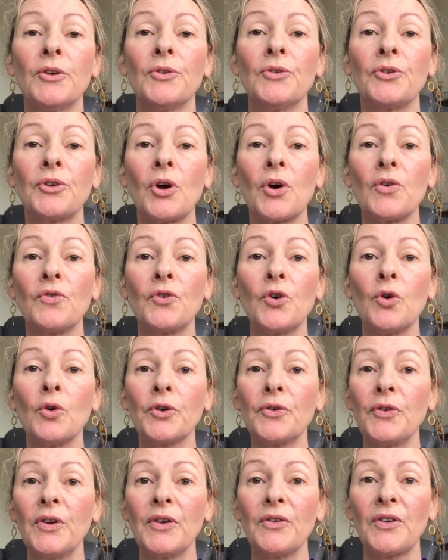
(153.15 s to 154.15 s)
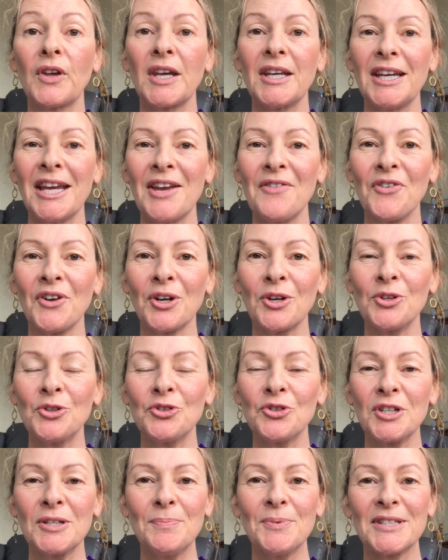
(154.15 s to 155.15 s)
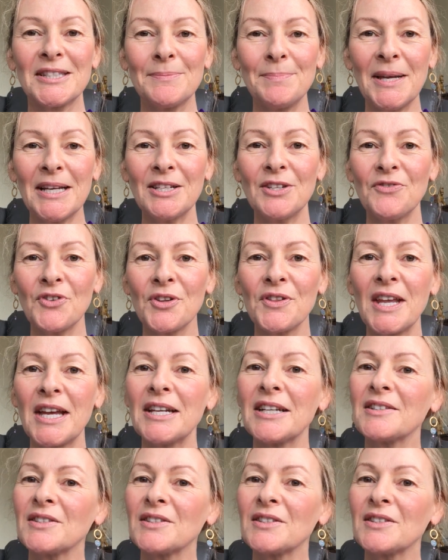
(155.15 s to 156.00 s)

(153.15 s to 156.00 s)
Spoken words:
So of course there's an evolutionary perspective on that.